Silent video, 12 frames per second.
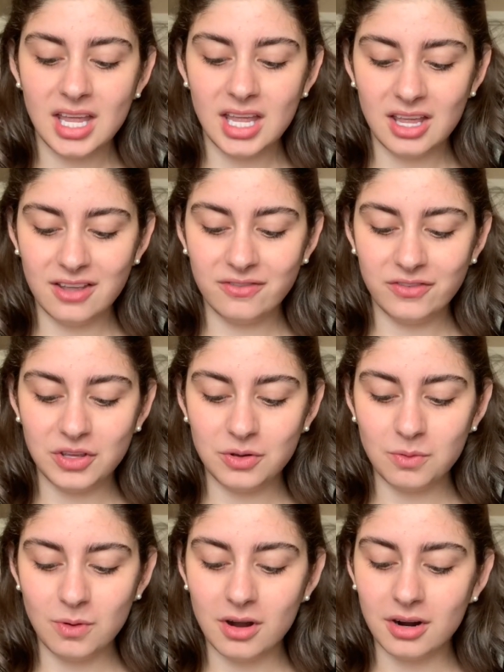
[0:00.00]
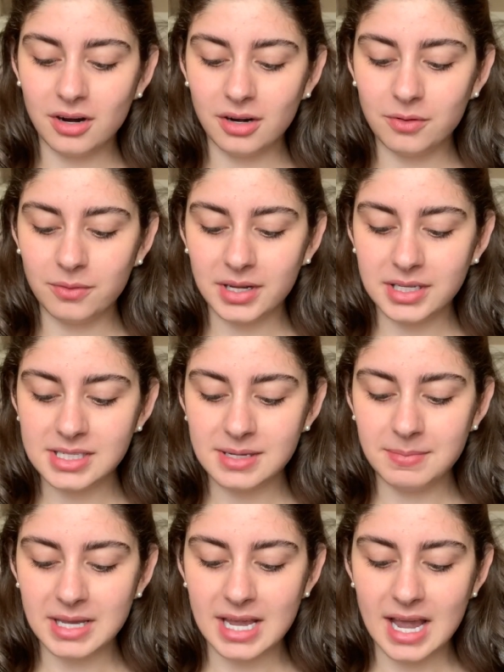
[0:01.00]
if you are going to
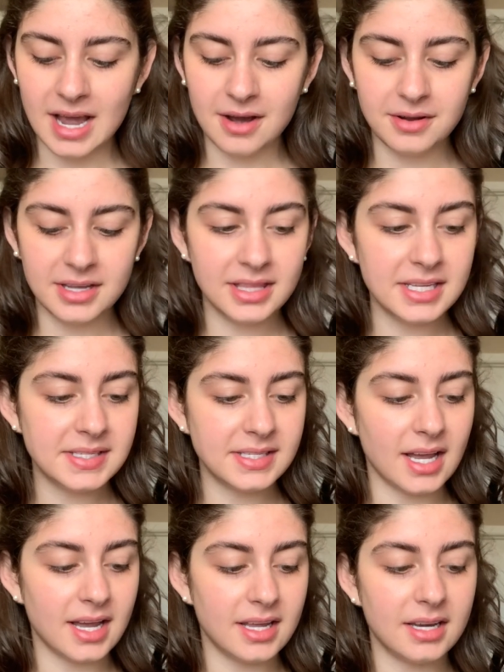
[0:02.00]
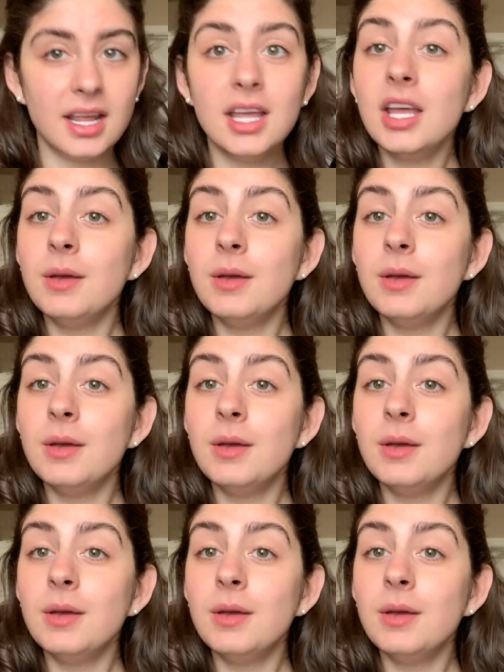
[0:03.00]
be out in the sun,